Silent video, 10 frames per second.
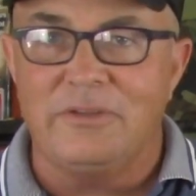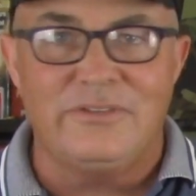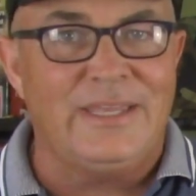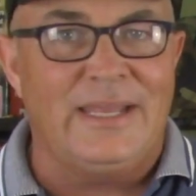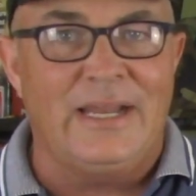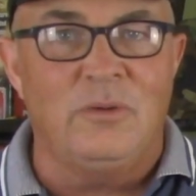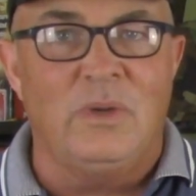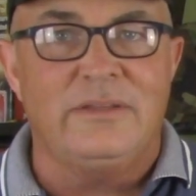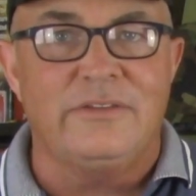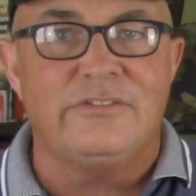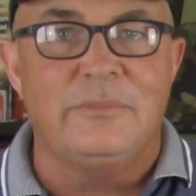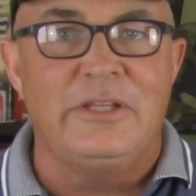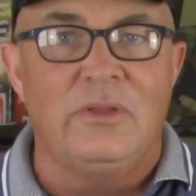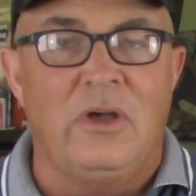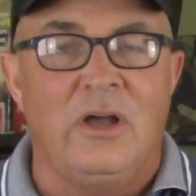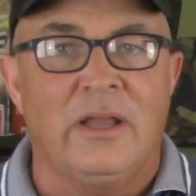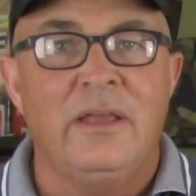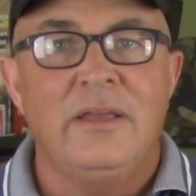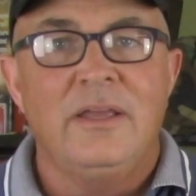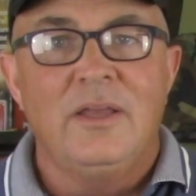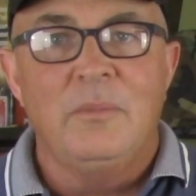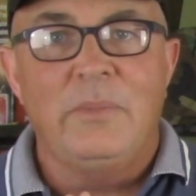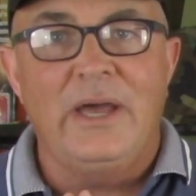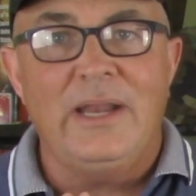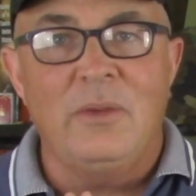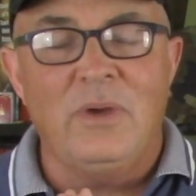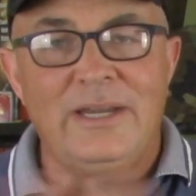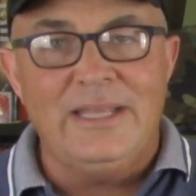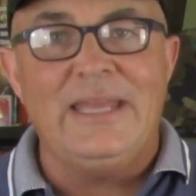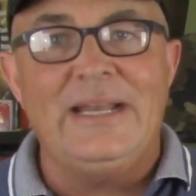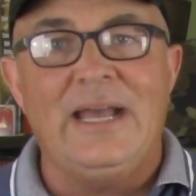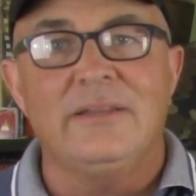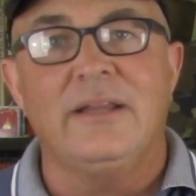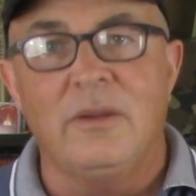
because again, I don't want this to be long, but I wanted to get it out there.